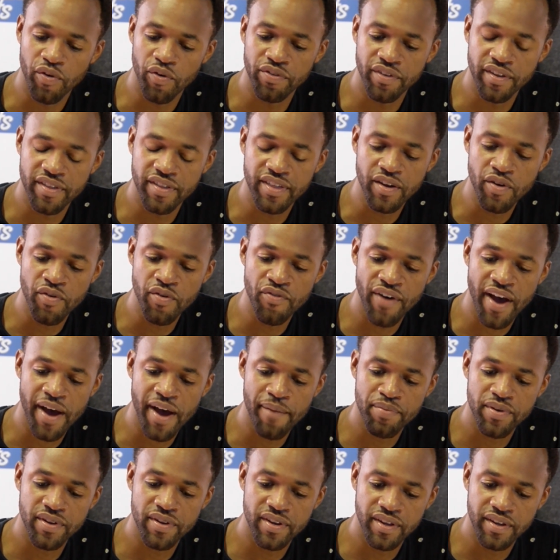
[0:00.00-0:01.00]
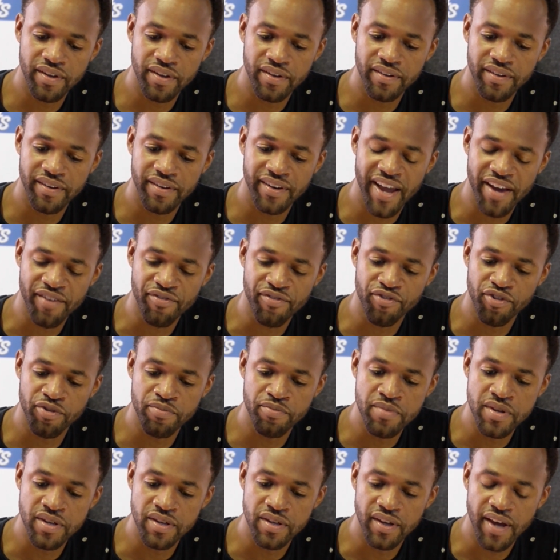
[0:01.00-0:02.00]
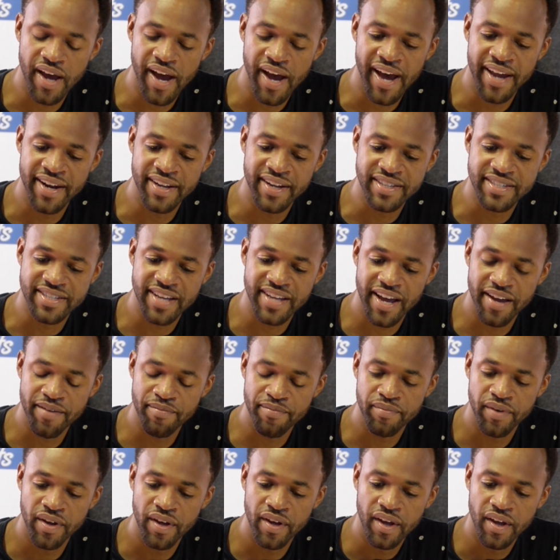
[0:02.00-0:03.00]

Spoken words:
Now, the thing with Happy Day, for me at the time,